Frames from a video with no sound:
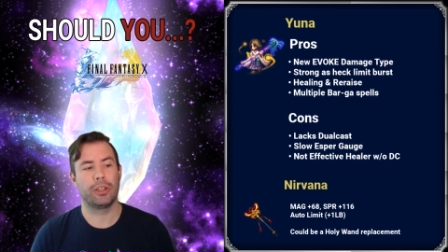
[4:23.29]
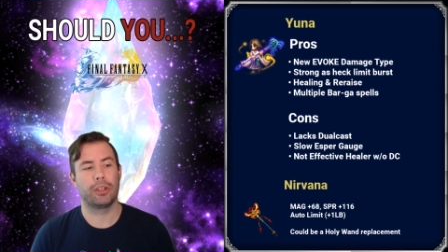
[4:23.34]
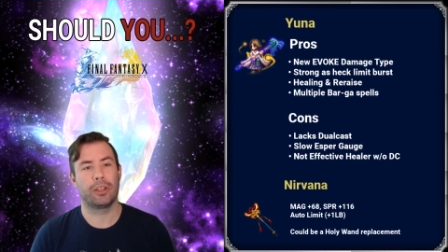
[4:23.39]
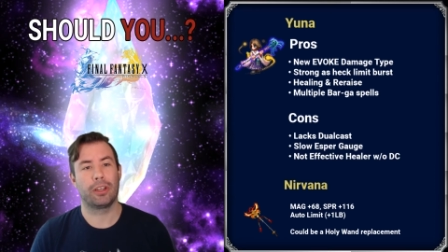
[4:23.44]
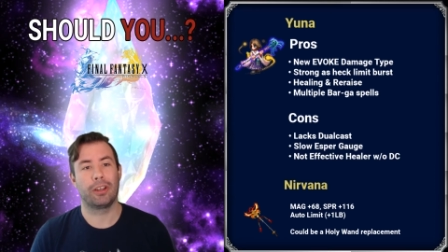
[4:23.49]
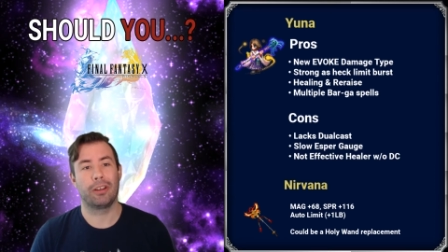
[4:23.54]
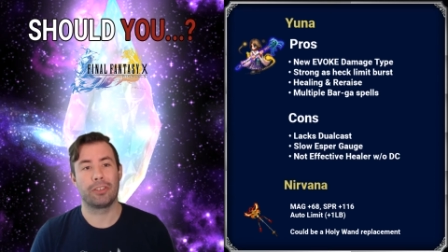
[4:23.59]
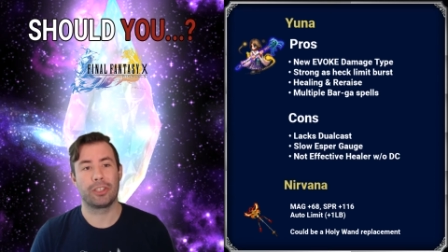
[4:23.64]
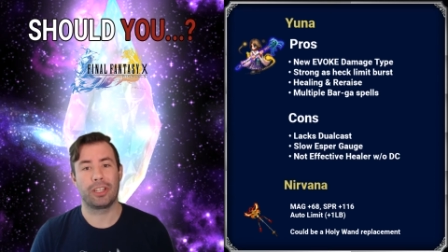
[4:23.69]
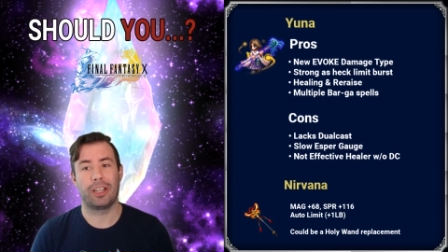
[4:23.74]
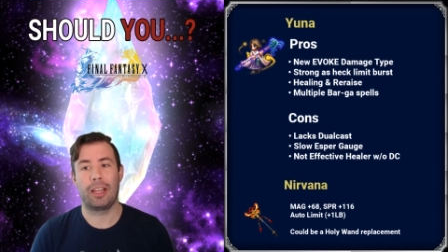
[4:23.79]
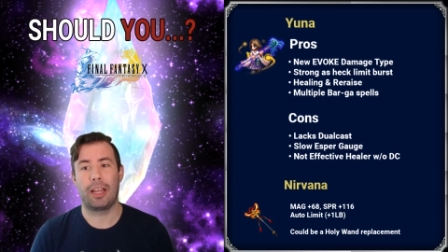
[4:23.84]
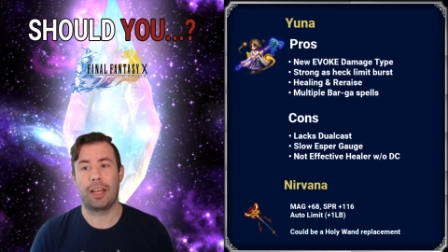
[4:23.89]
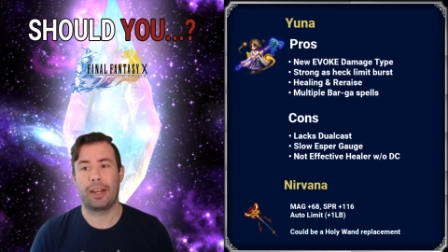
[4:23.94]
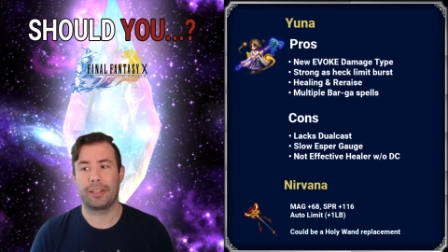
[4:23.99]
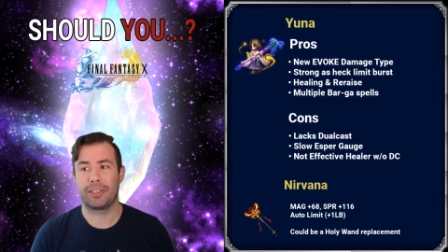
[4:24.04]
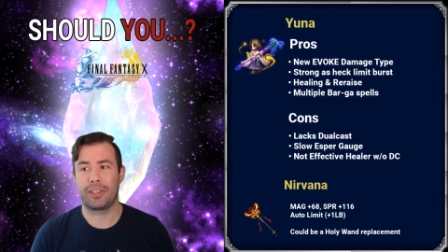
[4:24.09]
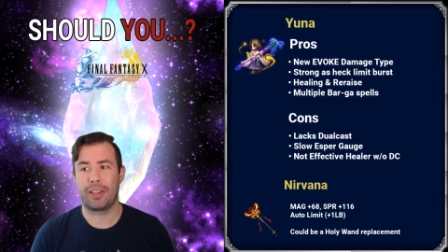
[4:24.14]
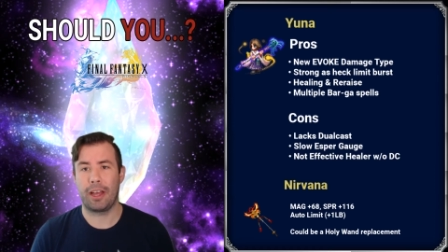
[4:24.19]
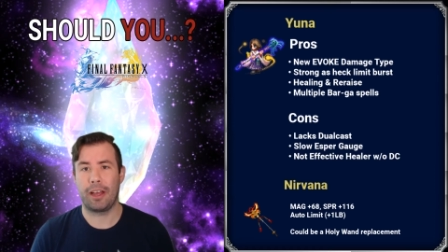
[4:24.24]
covers a lot of
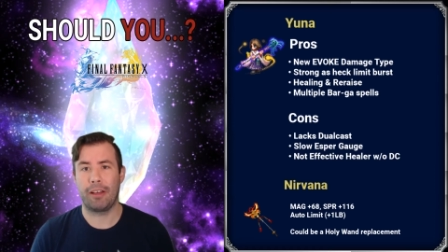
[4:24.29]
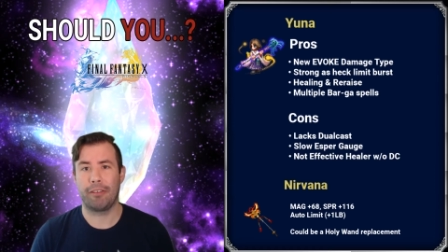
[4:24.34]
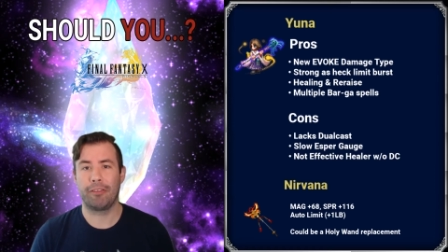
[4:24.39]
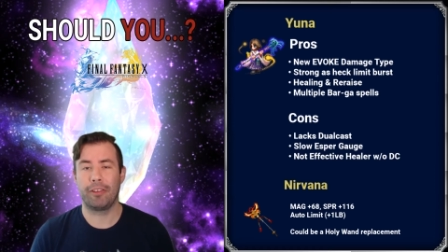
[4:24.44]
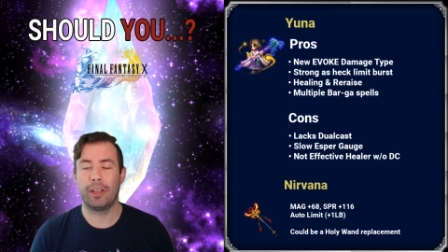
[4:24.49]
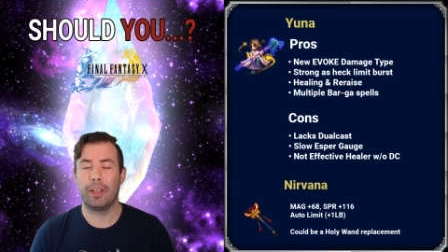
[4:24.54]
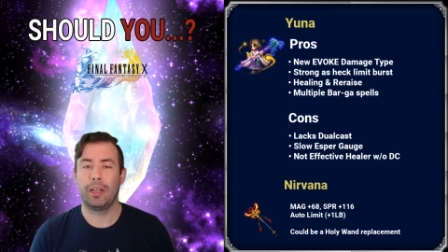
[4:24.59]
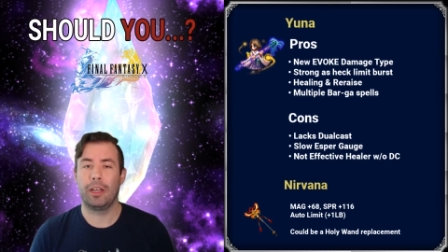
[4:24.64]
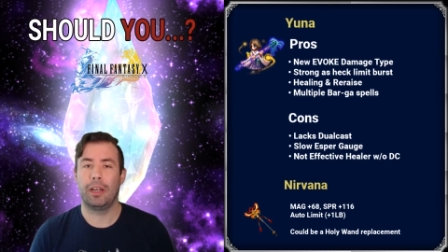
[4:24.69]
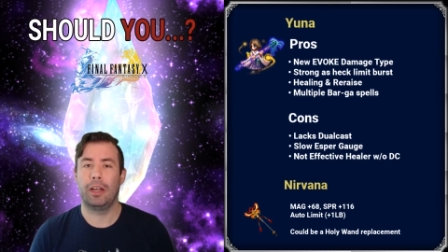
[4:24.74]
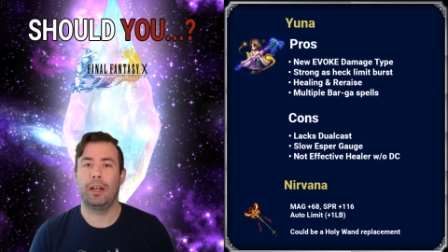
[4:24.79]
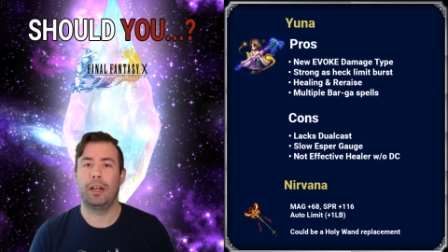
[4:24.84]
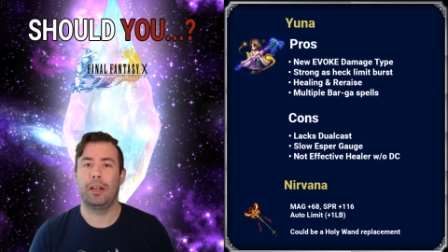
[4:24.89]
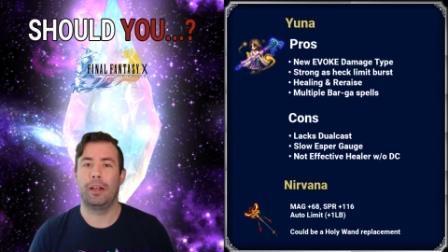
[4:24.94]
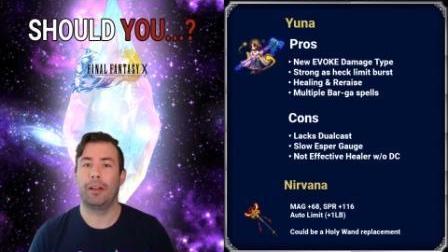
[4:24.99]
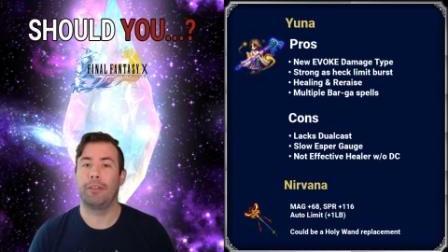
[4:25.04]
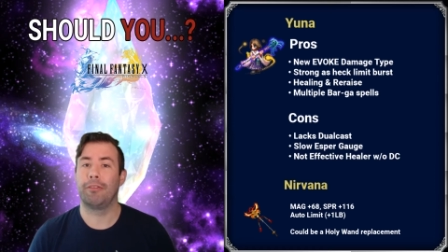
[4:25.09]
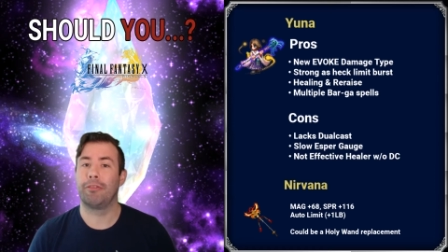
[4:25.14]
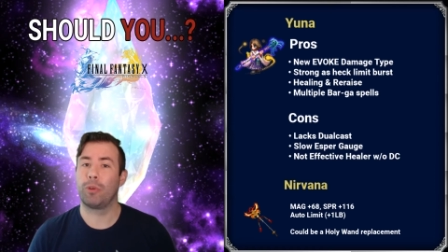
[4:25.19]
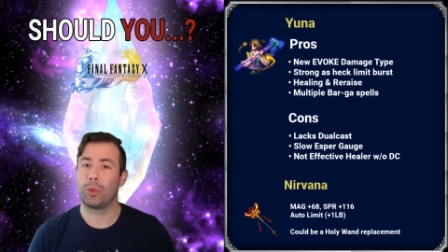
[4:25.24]
stuff.
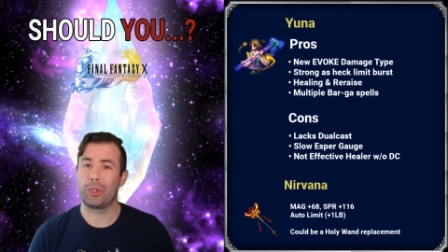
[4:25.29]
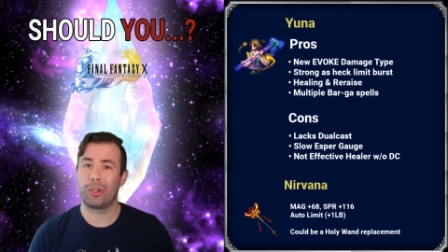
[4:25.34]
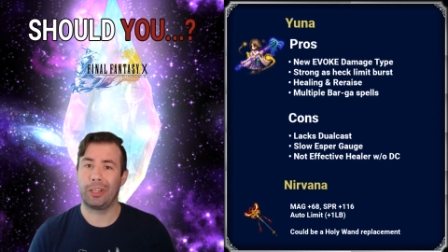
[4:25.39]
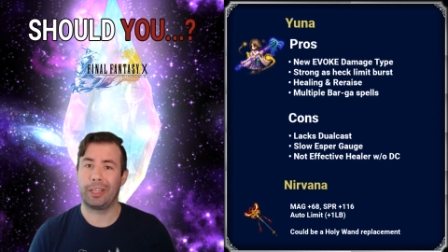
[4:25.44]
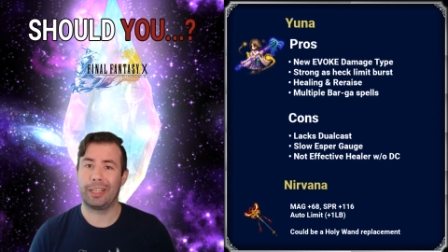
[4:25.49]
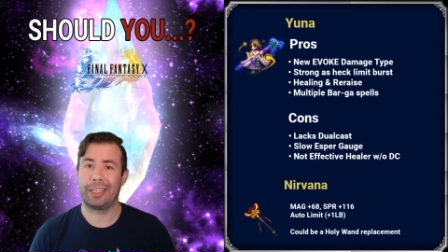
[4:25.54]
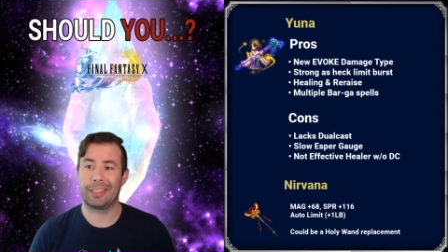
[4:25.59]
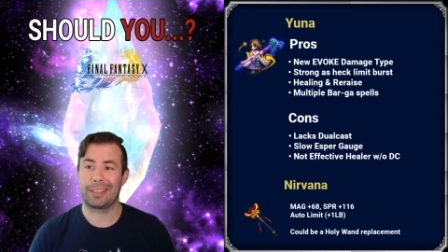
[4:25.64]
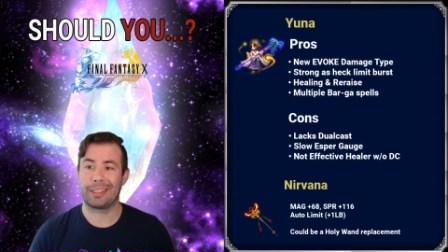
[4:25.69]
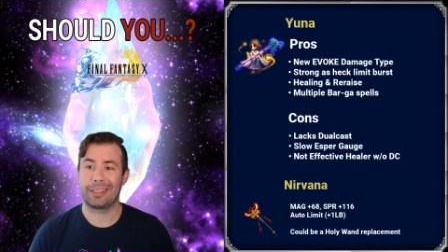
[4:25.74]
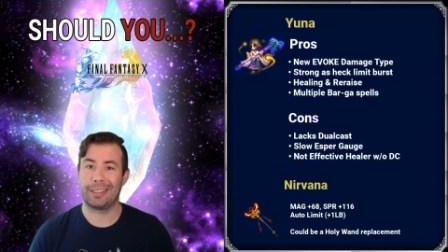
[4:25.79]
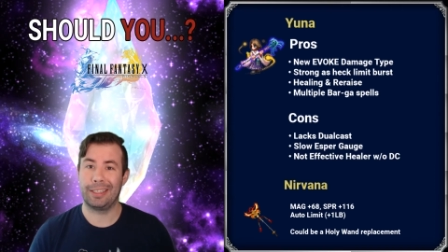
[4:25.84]
Unfortunately, it